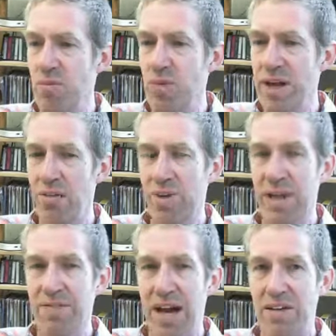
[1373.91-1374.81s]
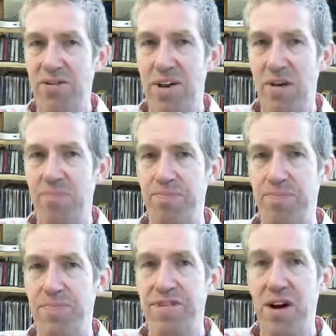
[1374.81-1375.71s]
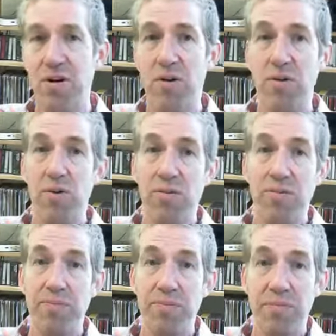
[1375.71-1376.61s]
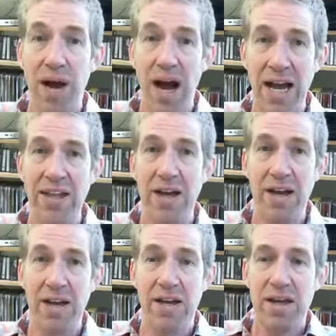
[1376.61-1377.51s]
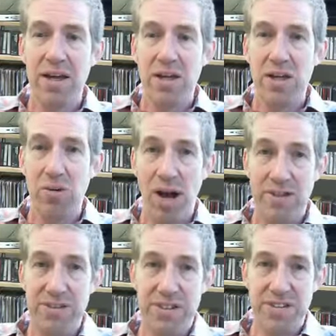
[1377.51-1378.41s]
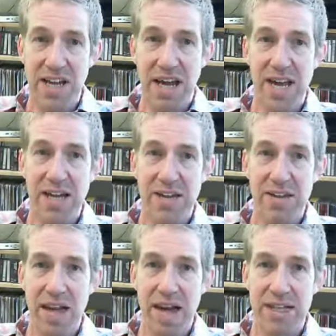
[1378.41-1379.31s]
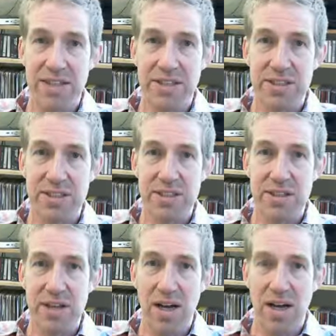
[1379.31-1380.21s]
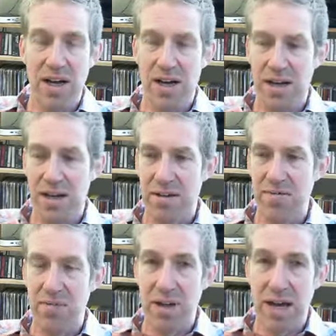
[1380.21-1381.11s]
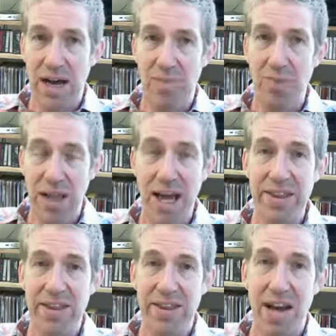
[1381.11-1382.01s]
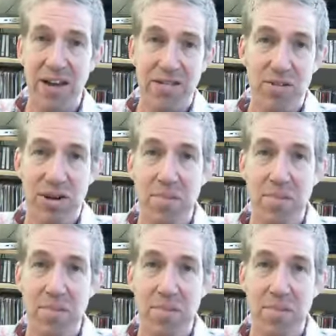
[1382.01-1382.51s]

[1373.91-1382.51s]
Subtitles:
We don't believe that. So either you have to say that a plant that dies, or an